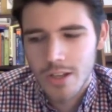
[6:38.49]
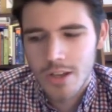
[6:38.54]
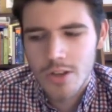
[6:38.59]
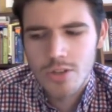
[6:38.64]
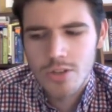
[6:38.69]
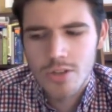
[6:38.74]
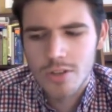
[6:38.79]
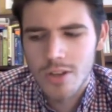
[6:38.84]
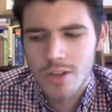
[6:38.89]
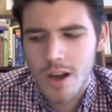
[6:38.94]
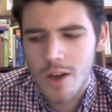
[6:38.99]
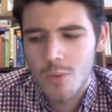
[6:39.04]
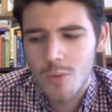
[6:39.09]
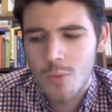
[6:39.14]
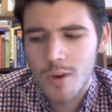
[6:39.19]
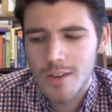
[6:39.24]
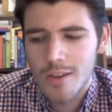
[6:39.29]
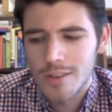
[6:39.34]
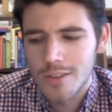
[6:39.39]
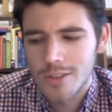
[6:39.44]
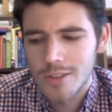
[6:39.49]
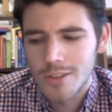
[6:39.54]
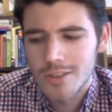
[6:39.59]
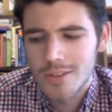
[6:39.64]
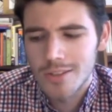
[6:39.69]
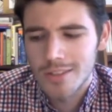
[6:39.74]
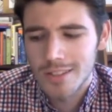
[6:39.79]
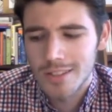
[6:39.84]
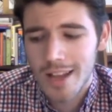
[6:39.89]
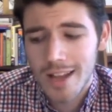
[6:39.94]
Should not one
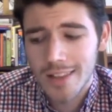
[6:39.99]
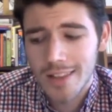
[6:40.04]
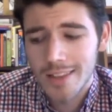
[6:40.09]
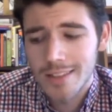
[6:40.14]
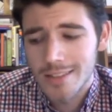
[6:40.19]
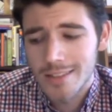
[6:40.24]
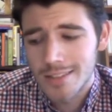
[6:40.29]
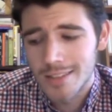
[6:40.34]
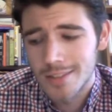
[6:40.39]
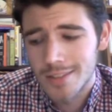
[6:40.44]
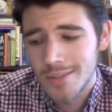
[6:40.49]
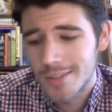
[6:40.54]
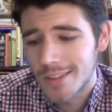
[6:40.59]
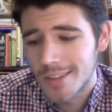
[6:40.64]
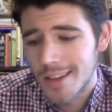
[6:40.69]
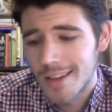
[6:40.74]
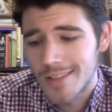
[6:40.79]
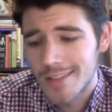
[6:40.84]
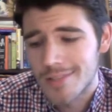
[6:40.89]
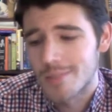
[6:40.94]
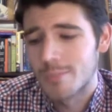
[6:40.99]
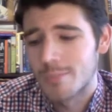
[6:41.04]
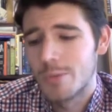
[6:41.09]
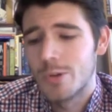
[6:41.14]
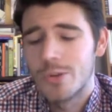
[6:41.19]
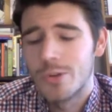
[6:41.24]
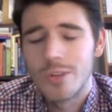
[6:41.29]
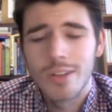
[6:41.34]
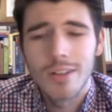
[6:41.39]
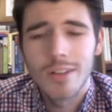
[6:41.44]
learn gladly to utilize the
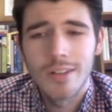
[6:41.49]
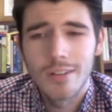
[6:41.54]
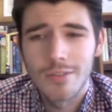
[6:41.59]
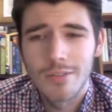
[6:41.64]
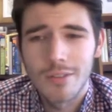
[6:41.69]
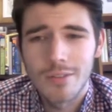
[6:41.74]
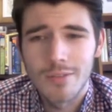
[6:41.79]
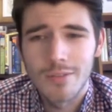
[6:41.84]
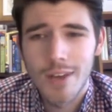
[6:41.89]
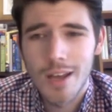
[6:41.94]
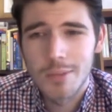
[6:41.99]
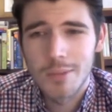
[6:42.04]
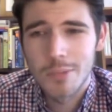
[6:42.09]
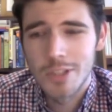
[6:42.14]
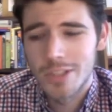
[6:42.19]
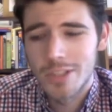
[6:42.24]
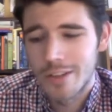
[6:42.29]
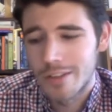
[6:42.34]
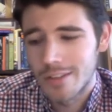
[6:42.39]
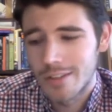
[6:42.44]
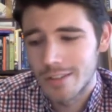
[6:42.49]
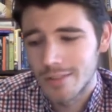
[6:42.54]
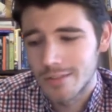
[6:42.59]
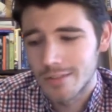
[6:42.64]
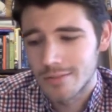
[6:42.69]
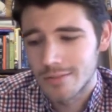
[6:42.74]
beauty of the fine material?